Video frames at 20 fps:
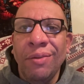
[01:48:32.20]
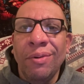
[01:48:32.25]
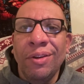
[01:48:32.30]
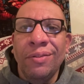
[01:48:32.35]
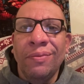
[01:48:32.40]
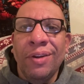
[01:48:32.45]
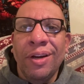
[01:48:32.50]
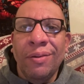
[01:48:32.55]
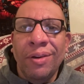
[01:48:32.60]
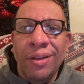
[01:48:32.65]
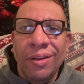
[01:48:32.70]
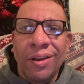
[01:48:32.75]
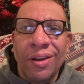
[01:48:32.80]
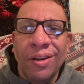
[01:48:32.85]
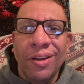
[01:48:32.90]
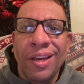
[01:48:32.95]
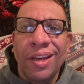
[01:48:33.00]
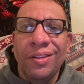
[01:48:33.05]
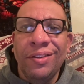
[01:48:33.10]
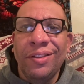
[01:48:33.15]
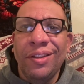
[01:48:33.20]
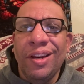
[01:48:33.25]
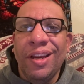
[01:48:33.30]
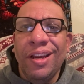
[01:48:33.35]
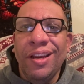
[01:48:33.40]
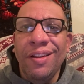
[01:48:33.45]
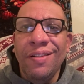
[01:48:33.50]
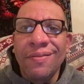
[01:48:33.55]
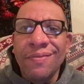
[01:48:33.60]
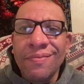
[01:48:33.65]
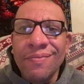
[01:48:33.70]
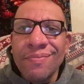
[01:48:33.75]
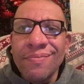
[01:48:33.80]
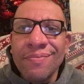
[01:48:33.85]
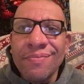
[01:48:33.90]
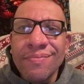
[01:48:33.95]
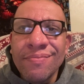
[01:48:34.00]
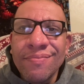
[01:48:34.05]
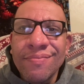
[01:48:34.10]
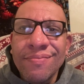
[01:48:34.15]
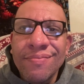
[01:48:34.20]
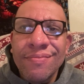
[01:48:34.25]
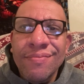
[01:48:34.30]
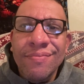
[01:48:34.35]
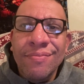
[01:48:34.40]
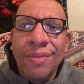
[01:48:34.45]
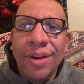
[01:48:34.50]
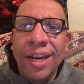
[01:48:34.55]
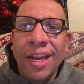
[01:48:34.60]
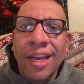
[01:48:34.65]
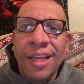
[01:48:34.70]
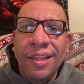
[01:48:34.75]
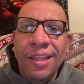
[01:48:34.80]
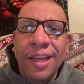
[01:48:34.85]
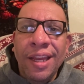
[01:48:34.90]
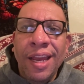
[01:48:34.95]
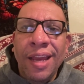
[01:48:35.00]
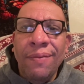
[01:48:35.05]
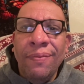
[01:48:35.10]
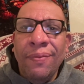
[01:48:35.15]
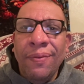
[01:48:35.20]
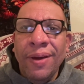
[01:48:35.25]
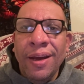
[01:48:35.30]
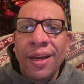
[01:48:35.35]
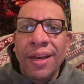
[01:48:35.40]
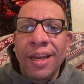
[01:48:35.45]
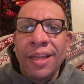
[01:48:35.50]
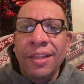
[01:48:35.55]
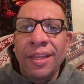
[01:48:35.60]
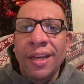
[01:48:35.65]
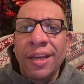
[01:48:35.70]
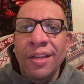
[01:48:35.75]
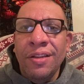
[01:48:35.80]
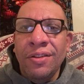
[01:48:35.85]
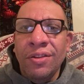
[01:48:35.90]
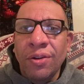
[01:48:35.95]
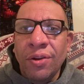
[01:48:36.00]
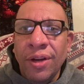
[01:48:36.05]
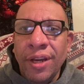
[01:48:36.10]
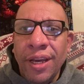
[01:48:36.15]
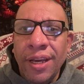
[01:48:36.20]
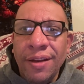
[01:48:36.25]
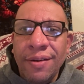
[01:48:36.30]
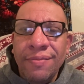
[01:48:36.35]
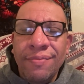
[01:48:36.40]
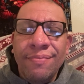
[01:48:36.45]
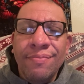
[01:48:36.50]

was very long yesterday. But I did have fun. I did enjoy it.